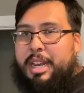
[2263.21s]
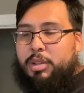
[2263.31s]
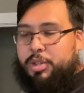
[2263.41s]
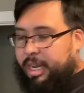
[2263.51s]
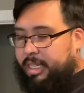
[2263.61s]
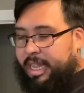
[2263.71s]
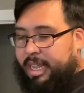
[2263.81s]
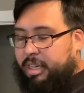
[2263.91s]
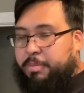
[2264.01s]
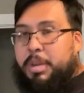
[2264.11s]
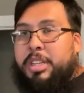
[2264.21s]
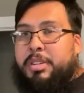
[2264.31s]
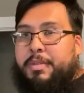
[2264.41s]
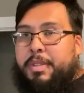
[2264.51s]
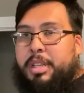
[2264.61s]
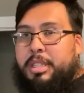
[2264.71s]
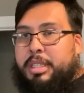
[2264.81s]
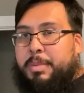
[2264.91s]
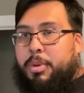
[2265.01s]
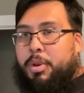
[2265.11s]
I'll try to take out as much of the
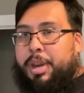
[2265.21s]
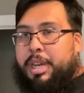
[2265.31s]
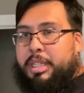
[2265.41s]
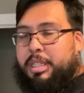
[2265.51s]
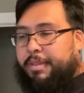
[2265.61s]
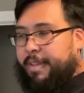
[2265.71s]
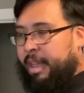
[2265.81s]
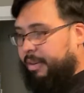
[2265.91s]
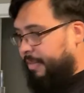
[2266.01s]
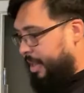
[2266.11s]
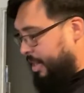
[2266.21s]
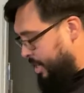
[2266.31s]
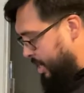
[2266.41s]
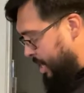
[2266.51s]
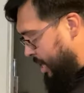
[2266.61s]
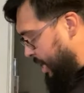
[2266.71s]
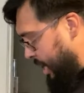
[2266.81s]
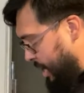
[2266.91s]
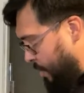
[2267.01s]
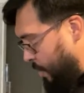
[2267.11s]
simple green and stuff out of there,
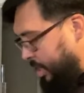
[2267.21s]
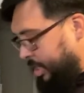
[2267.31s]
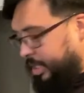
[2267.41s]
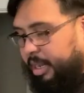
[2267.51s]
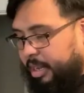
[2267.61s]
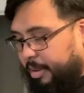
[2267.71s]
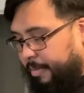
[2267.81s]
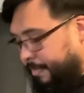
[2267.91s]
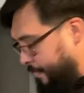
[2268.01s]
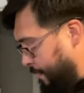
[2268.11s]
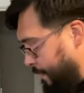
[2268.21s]
and run some